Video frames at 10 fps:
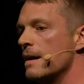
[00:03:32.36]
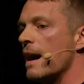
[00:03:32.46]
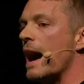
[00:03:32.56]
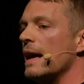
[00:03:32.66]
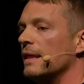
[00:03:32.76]

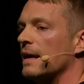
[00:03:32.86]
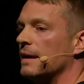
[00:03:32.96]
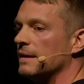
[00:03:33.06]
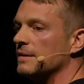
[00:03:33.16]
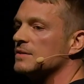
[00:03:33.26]

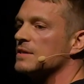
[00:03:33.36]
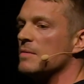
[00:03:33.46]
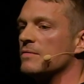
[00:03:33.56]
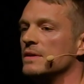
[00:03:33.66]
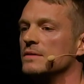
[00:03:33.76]
highlighted some
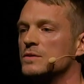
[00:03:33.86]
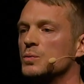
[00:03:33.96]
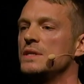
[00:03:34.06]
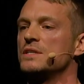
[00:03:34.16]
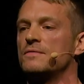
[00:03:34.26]
of these
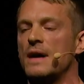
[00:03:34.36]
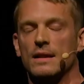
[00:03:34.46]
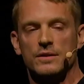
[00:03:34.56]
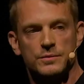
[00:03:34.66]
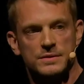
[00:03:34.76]
Swedish
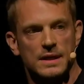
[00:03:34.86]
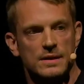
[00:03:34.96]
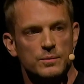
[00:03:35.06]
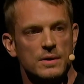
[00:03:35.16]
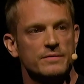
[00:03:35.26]
values
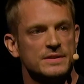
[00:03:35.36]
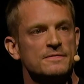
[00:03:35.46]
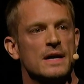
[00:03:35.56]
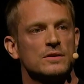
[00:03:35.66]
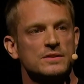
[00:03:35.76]
at one of his
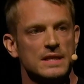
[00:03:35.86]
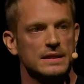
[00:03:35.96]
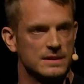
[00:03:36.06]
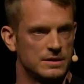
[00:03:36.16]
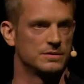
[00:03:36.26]
final
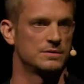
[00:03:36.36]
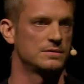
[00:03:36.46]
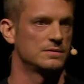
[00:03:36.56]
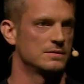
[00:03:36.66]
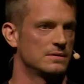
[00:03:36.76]
state
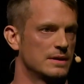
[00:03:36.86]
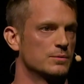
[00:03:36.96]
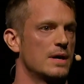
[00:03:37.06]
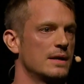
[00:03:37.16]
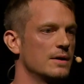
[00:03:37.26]
dinners at the
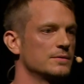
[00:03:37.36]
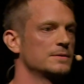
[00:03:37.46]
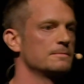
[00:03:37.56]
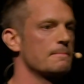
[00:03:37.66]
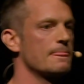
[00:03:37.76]
White
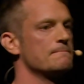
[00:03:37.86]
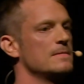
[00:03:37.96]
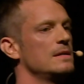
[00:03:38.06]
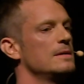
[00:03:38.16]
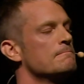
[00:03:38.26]
House.
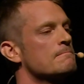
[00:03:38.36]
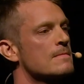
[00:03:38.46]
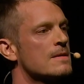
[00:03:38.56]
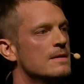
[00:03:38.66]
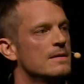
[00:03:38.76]
He
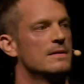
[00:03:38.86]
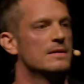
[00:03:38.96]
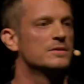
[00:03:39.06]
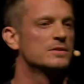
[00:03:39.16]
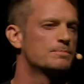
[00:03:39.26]

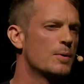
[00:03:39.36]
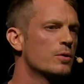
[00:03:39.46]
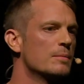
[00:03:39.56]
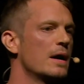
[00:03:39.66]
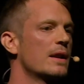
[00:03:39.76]

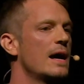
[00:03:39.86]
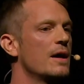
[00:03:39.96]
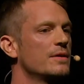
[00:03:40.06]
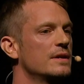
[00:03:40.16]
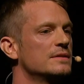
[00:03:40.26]
spoke about
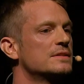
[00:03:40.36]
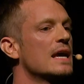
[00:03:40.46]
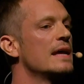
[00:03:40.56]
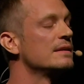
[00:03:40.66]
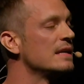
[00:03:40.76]
how the
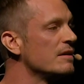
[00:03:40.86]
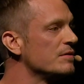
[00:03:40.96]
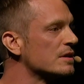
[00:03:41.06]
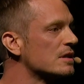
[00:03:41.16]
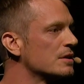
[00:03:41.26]

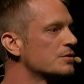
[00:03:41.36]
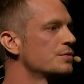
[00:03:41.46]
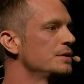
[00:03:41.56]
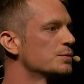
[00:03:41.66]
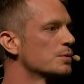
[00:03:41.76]
Scandinavian
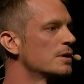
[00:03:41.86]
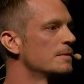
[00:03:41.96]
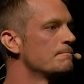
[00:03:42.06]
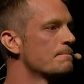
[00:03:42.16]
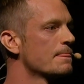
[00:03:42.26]
countries were
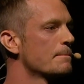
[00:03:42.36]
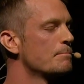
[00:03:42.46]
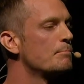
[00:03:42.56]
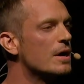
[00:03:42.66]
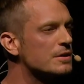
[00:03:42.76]

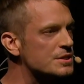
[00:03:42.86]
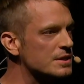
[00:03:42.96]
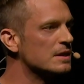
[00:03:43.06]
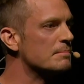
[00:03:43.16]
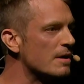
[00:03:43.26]

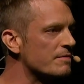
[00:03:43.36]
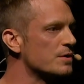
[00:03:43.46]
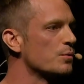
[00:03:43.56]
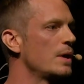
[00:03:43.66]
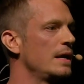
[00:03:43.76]
punching above
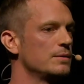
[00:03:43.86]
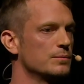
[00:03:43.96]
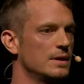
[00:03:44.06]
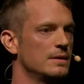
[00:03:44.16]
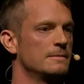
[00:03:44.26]
their weight
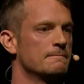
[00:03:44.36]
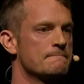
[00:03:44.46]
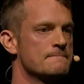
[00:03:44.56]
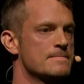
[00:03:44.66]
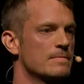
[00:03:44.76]

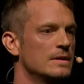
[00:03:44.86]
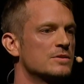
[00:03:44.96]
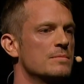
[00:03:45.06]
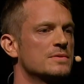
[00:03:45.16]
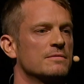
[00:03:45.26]
in
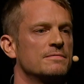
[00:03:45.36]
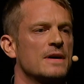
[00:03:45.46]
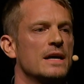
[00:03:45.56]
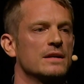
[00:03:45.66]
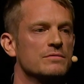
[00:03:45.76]
terms of
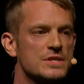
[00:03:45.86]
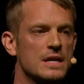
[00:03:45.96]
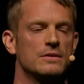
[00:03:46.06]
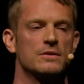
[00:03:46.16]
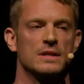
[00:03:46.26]
fighting
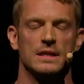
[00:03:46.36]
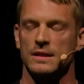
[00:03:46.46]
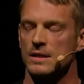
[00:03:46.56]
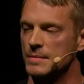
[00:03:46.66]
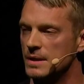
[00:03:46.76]
gender and
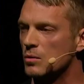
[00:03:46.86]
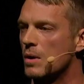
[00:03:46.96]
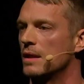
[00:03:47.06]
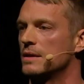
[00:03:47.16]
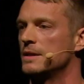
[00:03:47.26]
income
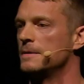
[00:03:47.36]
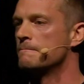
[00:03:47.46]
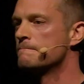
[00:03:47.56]
inequality,